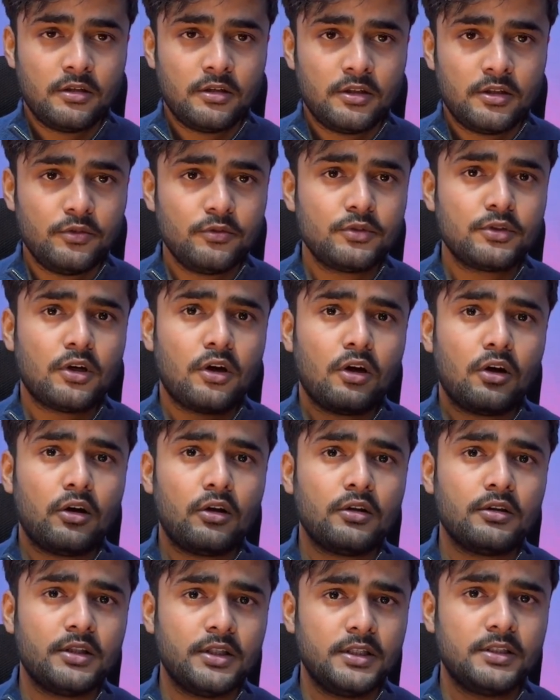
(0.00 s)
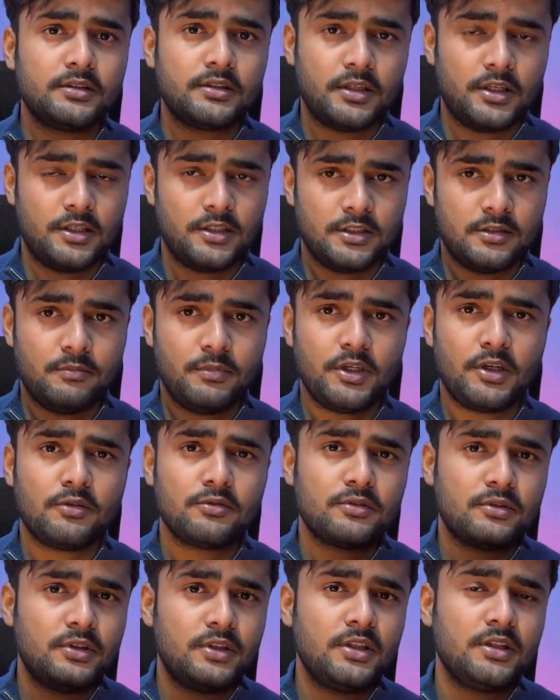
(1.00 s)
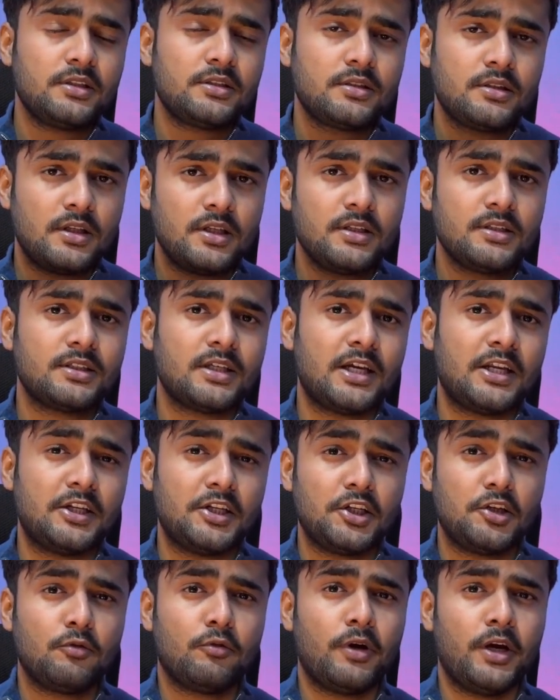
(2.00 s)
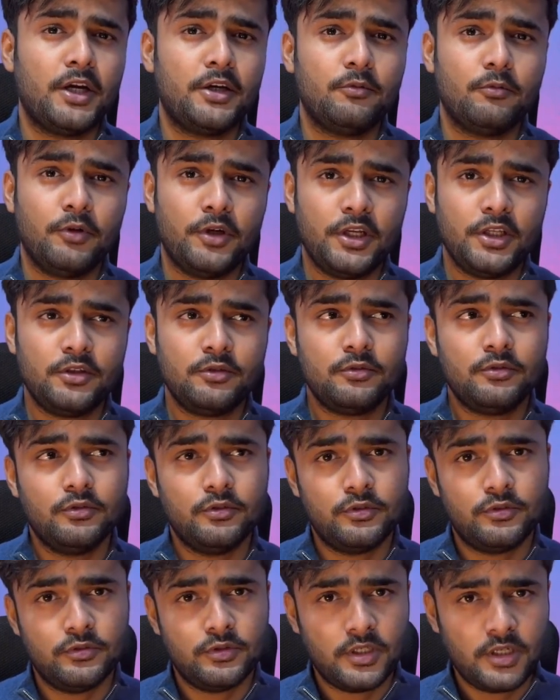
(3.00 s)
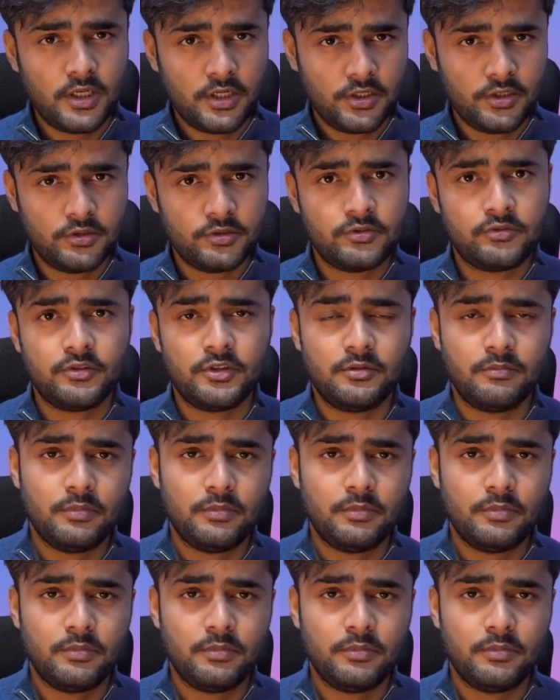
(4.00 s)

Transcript: Use all these things because these things are required when you go to the industry,